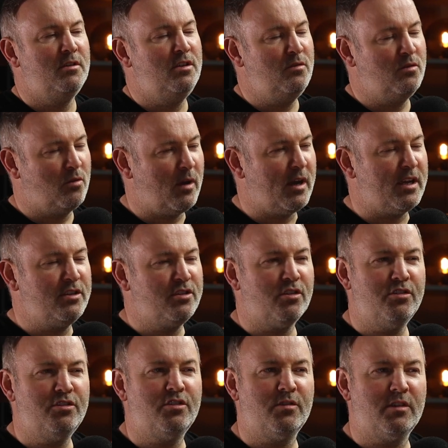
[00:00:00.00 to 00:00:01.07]
you quite
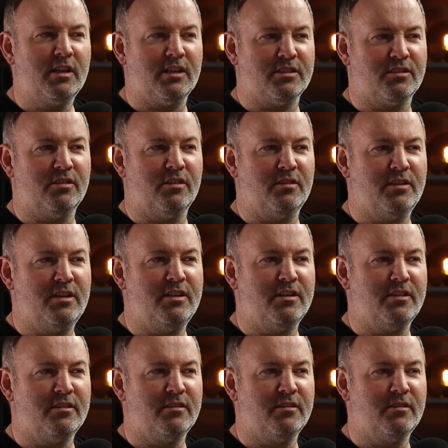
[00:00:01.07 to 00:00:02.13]
enjoyed doing classical, though, didn't you?